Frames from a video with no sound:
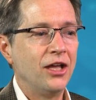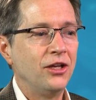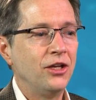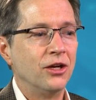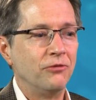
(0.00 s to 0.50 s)

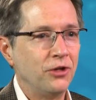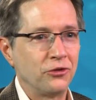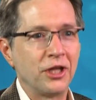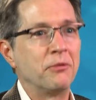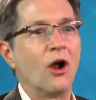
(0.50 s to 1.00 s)
if you just
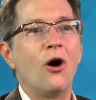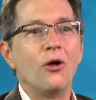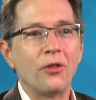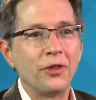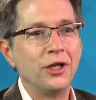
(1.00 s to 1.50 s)
think about all
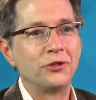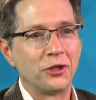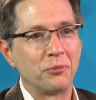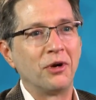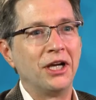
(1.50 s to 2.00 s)
the things that
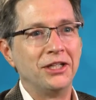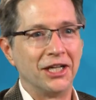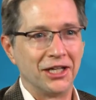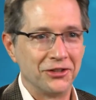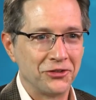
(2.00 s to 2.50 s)
the brain
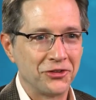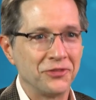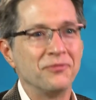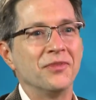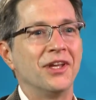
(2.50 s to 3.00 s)
does,
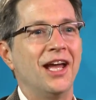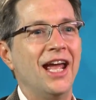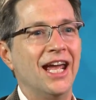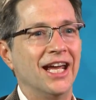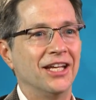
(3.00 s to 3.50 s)

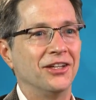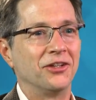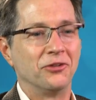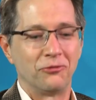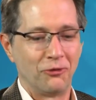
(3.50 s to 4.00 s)
and
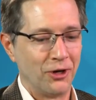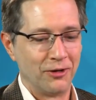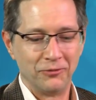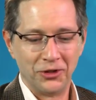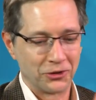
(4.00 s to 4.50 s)

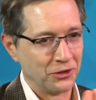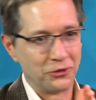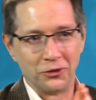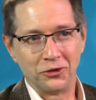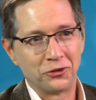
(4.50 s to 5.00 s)
from
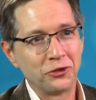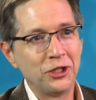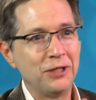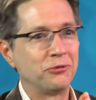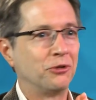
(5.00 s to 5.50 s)
controlling
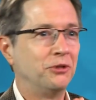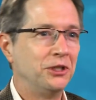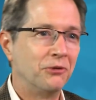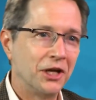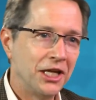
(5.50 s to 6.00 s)
sleep to when you
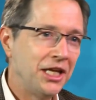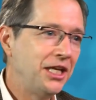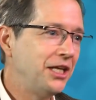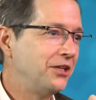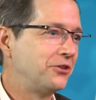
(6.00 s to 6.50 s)
want to
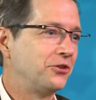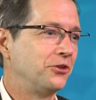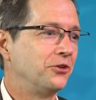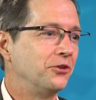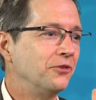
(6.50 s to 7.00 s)
eat
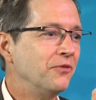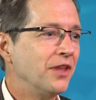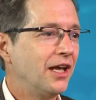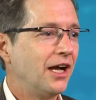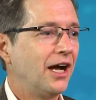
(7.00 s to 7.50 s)
to
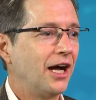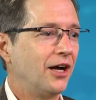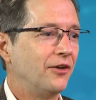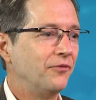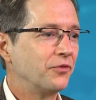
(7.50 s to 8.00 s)

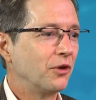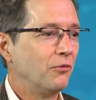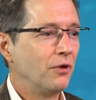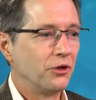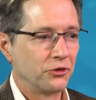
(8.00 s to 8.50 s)

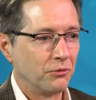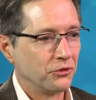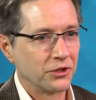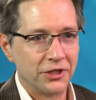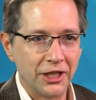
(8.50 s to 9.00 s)
whether someone's
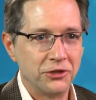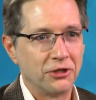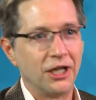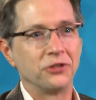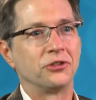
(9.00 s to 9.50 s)
going to take
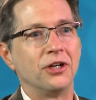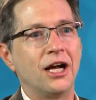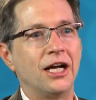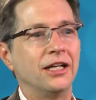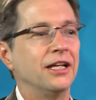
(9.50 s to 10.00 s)
drugs or
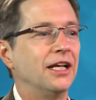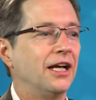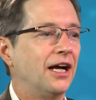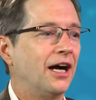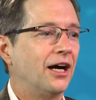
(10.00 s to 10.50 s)
not,
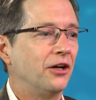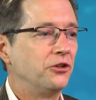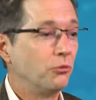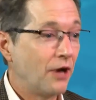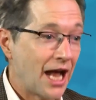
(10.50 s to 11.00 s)

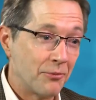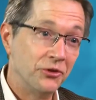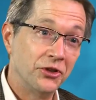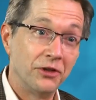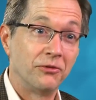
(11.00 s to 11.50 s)
to what happens
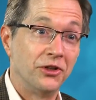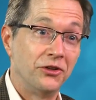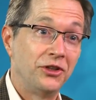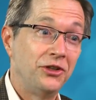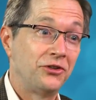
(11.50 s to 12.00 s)
in different
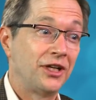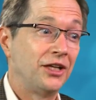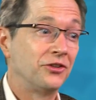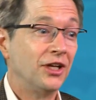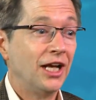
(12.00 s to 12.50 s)
disease states,